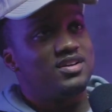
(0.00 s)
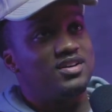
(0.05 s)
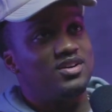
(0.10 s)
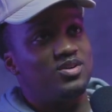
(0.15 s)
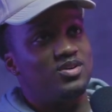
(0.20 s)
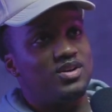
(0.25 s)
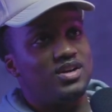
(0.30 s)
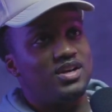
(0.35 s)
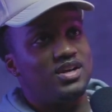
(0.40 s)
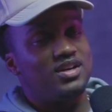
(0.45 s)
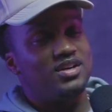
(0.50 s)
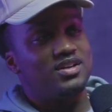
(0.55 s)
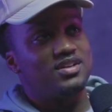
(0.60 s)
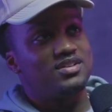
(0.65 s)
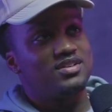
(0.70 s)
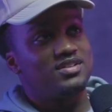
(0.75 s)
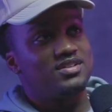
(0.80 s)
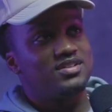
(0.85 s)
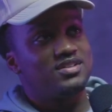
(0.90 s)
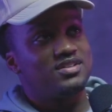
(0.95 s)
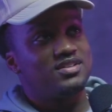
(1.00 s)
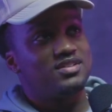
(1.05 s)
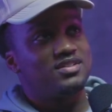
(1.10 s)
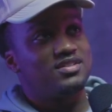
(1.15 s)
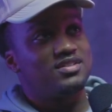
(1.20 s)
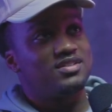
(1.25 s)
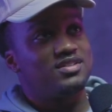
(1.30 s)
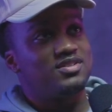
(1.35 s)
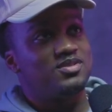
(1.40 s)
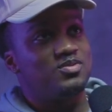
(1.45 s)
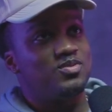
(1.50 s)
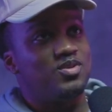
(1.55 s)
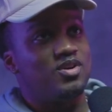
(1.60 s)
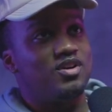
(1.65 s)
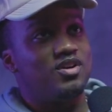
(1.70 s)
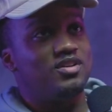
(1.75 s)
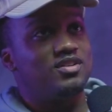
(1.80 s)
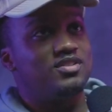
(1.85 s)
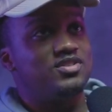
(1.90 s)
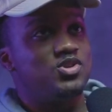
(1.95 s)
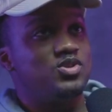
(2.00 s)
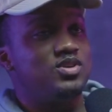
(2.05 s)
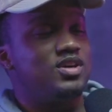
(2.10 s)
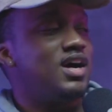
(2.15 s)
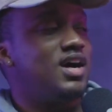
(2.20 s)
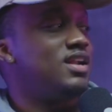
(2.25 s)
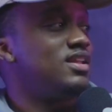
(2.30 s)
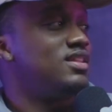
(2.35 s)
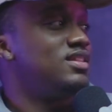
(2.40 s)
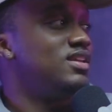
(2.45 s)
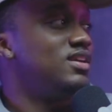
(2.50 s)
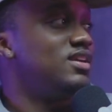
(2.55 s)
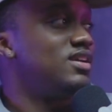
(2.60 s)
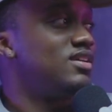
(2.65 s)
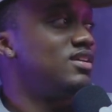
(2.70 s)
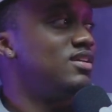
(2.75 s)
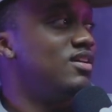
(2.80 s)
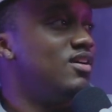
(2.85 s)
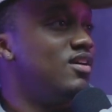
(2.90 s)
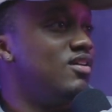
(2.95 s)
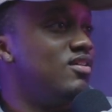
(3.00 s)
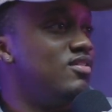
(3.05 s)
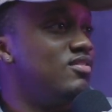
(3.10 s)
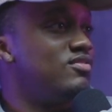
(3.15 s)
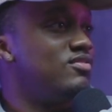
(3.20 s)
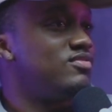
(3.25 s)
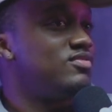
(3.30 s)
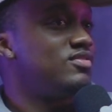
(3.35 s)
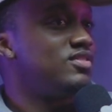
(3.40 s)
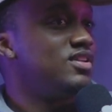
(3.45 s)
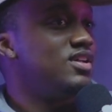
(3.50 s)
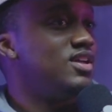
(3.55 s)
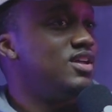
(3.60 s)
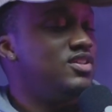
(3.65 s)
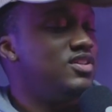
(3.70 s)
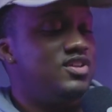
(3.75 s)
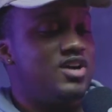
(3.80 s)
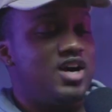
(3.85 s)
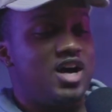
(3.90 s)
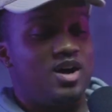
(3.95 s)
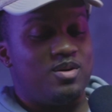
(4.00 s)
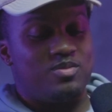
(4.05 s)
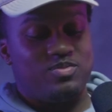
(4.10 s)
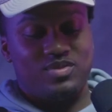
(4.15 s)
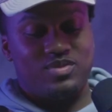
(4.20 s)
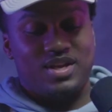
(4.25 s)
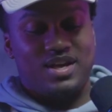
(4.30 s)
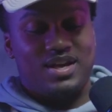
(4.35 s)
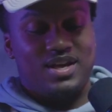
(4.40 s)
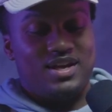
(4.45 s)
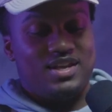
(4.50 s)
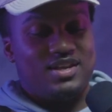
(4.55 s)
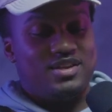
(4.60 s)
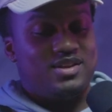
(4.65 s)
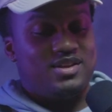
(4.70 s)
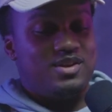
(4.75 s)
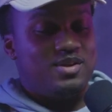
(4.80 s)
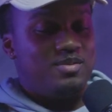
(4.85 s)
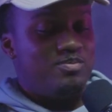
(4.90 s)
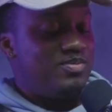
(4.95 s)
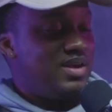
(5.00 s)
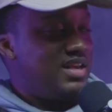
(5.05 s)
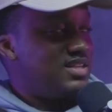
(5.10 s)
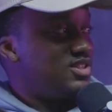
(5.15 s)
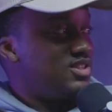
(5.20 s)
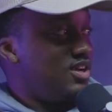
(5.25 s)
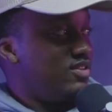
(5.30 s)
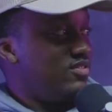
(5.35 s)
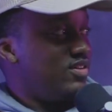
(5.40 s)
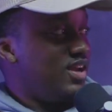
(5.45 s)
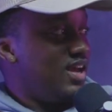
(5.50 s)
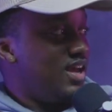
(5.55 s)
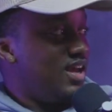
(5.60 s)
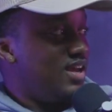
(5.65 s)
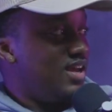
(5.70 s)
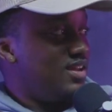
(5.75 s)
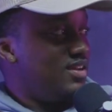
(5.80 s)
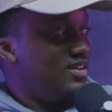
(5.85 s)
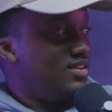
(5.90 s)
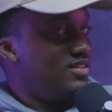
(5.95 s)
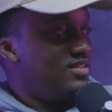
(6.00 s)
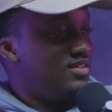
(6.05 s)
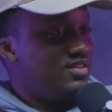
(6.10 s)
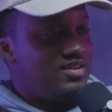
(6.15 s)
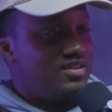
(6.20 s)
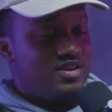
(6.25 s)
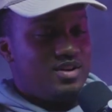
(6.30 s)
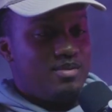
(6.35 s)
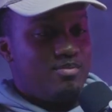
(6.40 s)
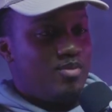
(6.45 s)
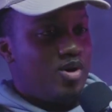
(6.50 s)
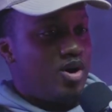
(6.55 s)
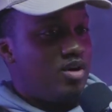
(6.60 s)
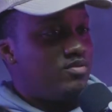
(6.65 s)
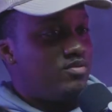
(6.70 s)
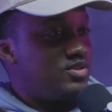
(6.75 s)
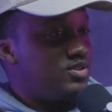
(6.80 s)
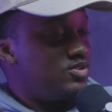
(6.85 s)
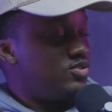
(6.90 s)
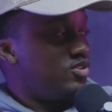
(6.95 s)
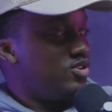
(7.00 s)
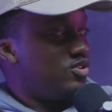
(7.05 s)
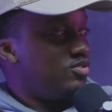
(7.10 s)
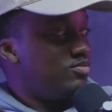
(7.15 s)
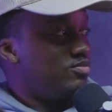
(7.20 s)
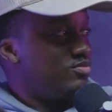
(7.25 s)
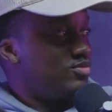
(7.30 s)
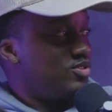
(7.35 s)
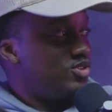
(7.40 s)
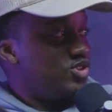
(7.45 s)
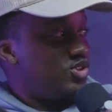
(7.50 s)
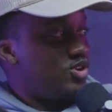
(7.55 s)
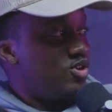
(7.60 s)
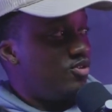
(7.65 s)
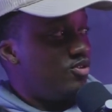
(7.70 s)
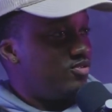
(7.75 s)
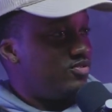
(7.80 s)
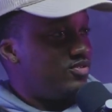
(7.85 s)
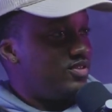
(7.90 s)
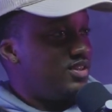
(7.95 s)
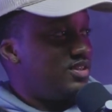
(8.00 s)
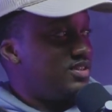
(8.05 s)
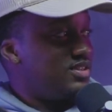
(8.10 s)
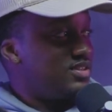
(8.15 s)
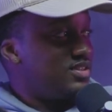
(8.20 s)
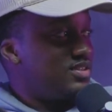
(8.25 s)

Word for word: Okay. Well, you got to think of the album that had Best I Ever Had, Marvin's Room, Trophies.